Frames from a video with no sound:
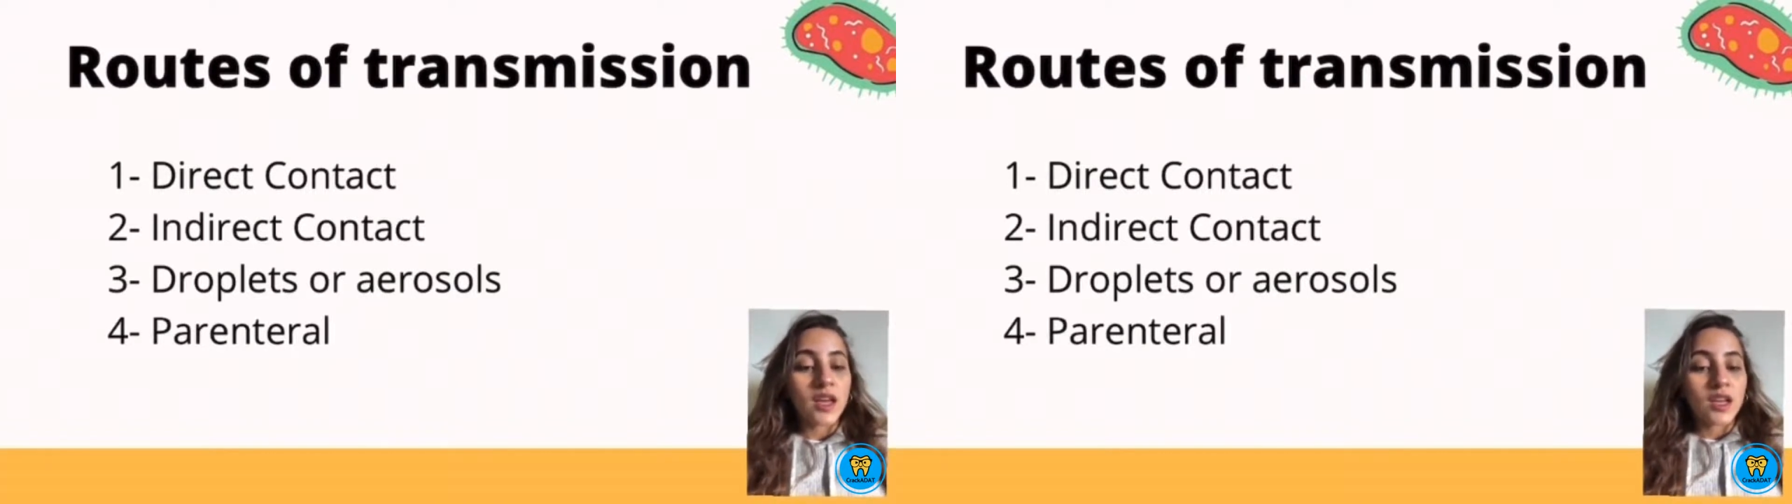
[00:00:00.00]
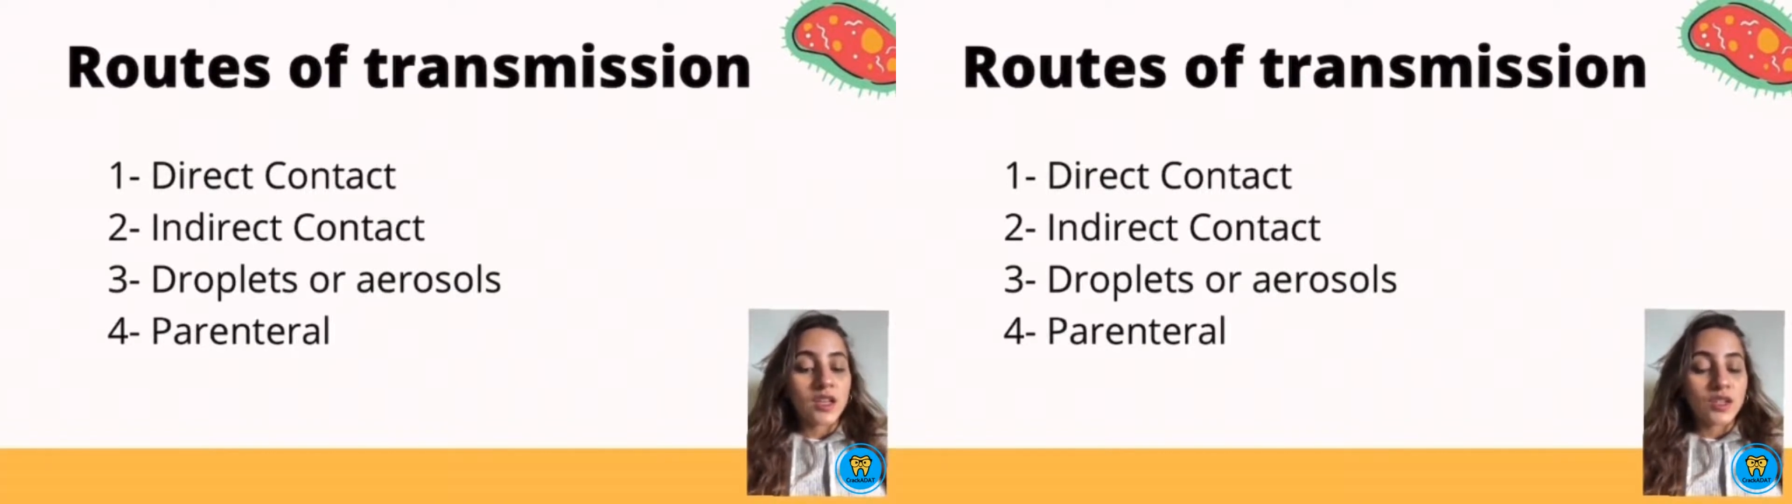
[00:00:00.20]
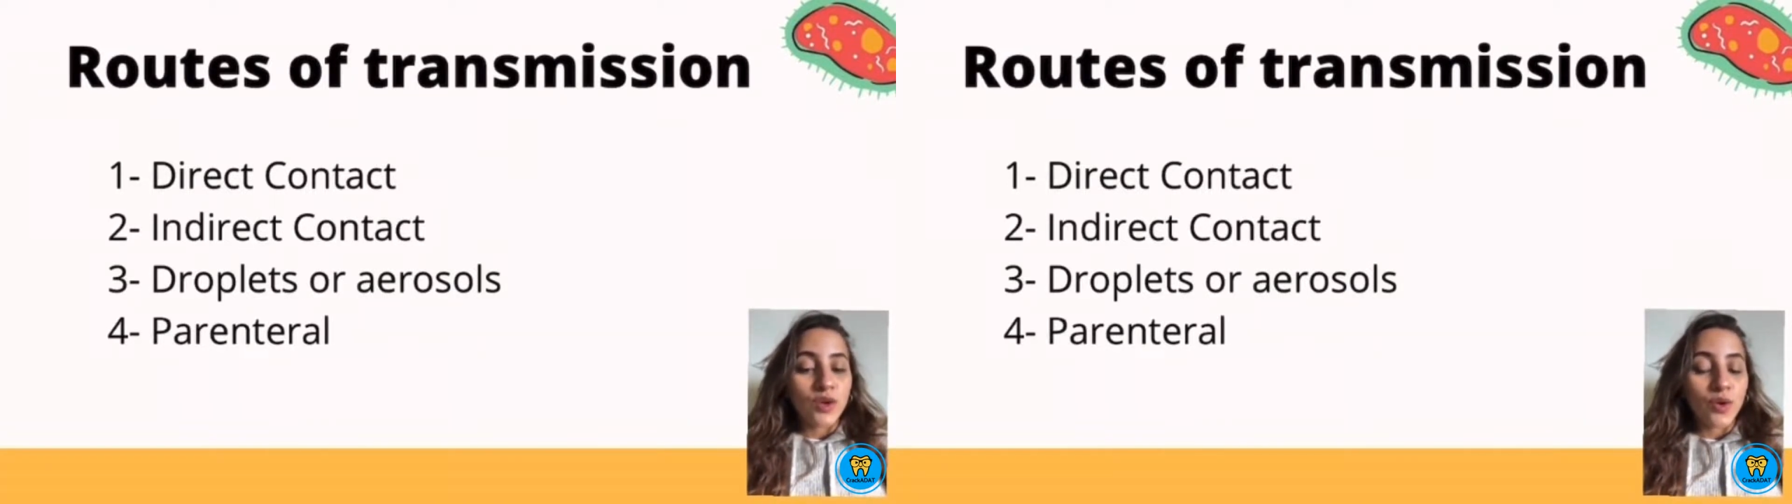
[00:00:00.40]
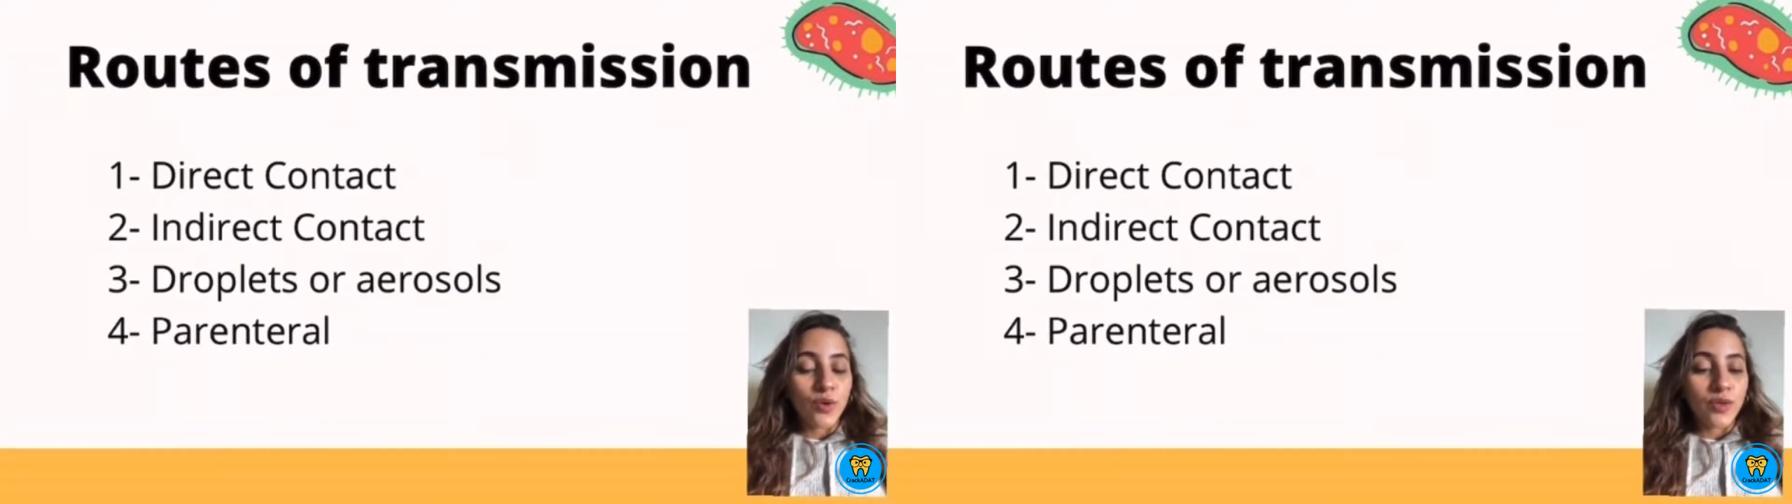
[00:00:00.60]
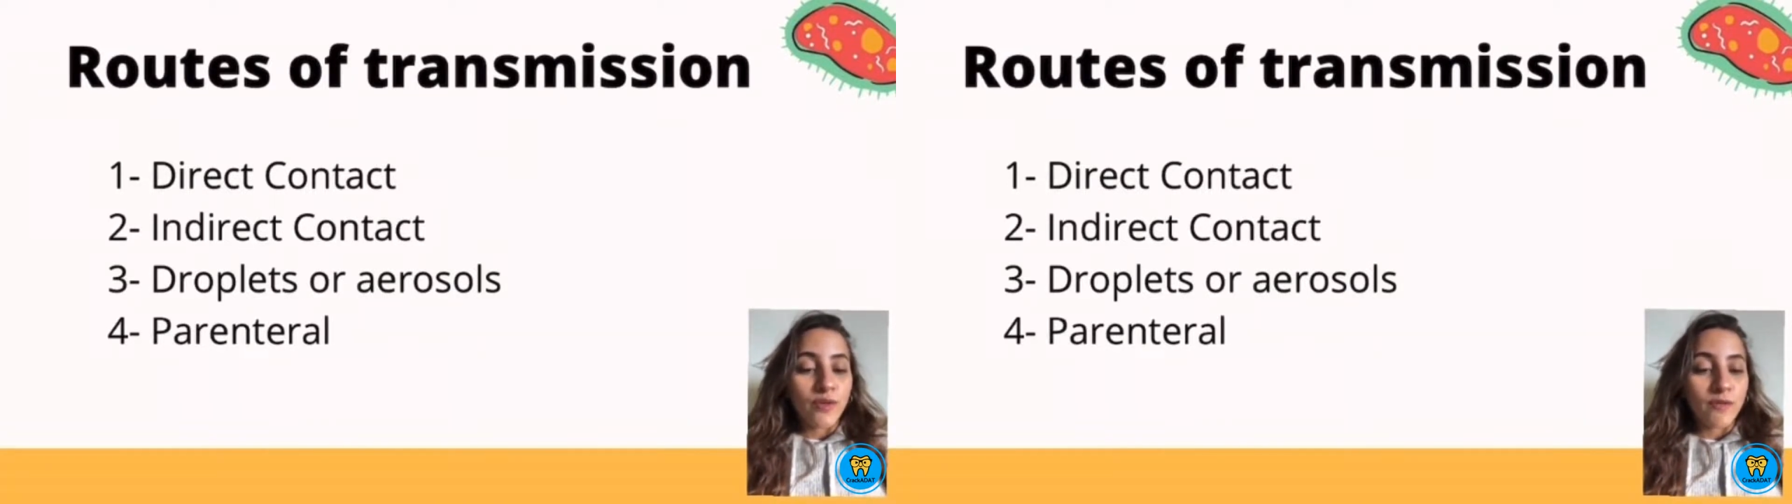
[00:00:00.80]
So,
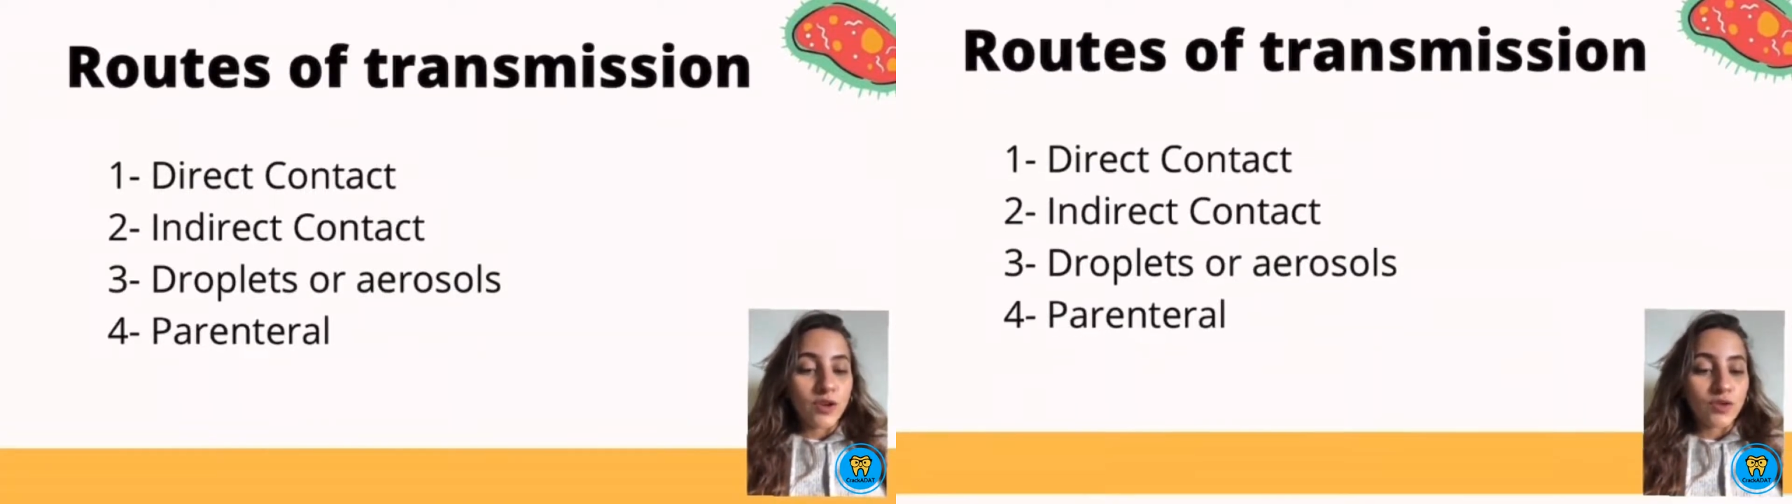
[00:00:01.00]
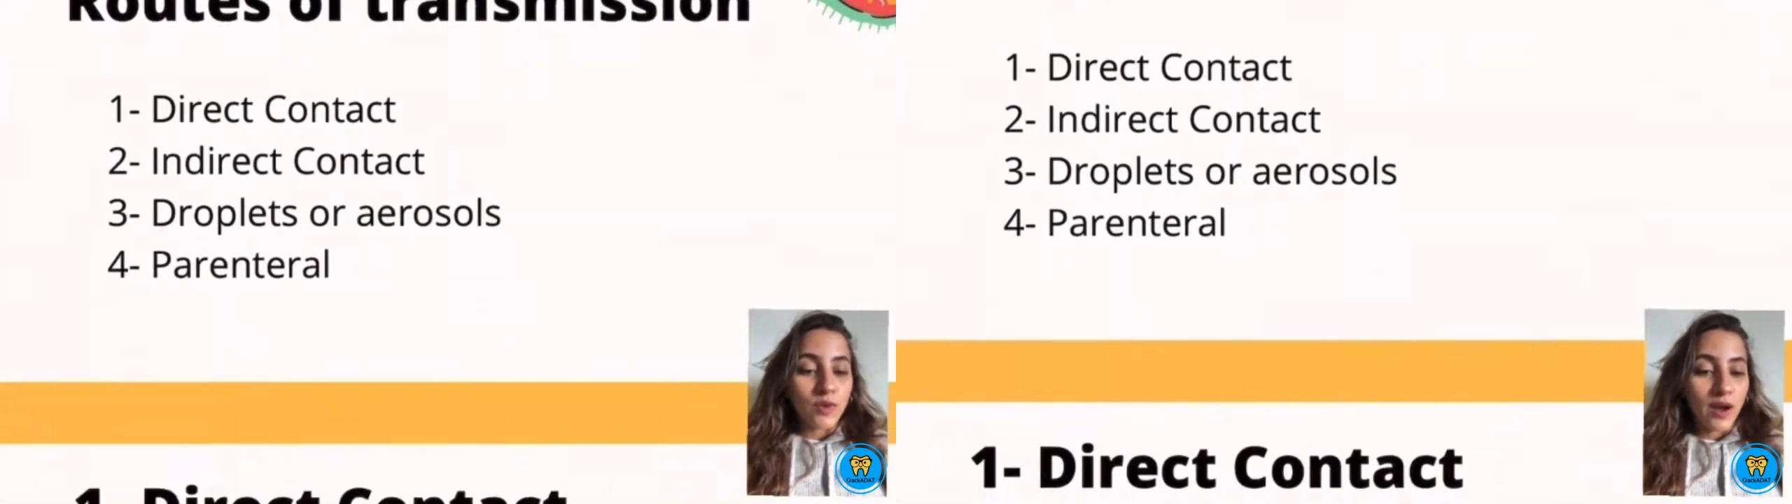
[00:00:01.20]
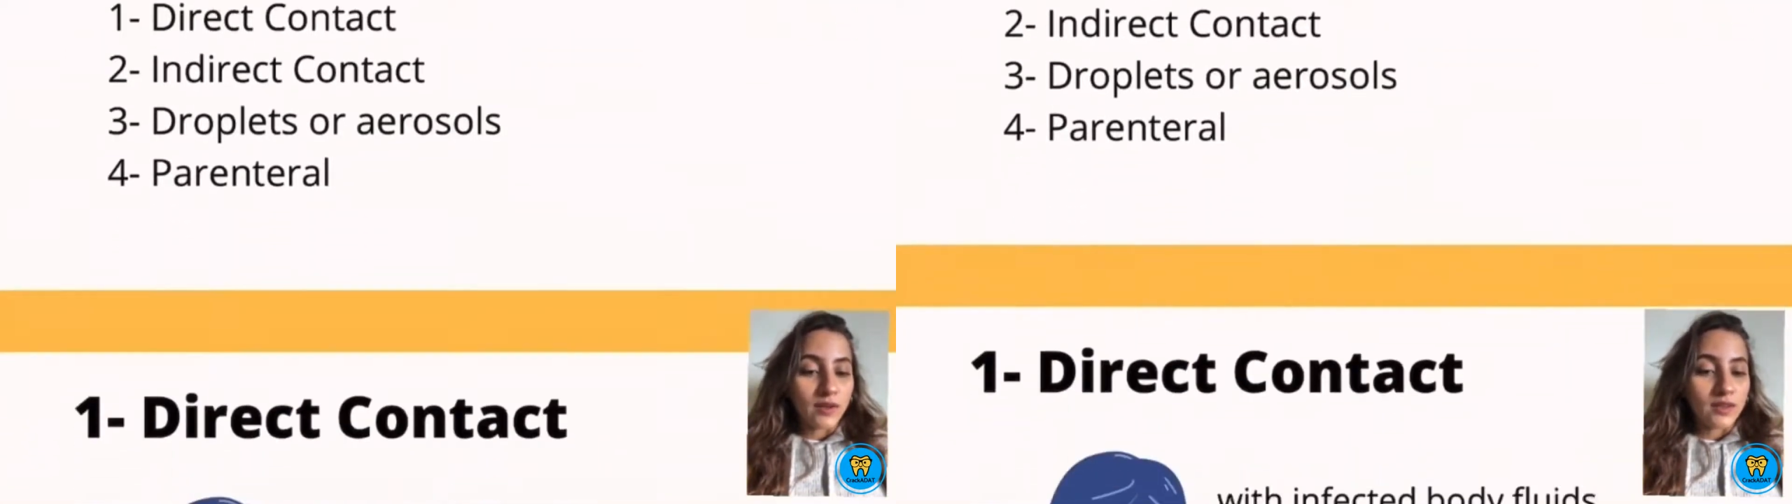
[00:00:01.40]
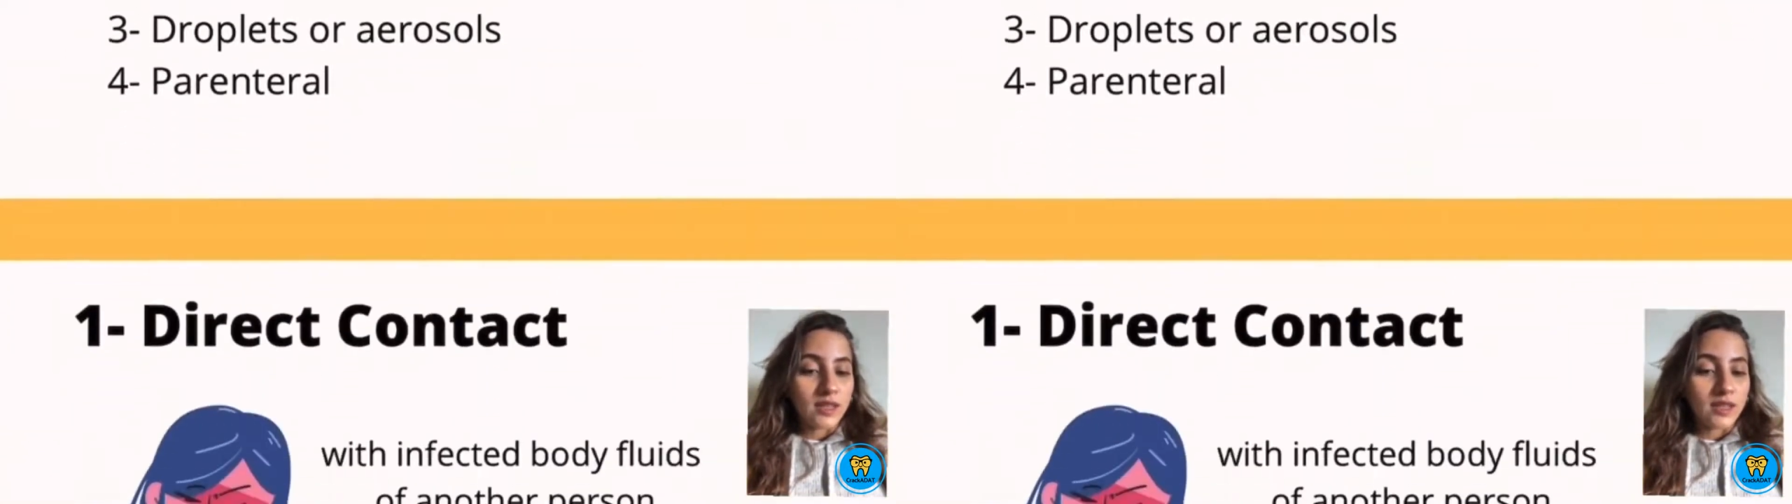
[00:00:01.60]
the first route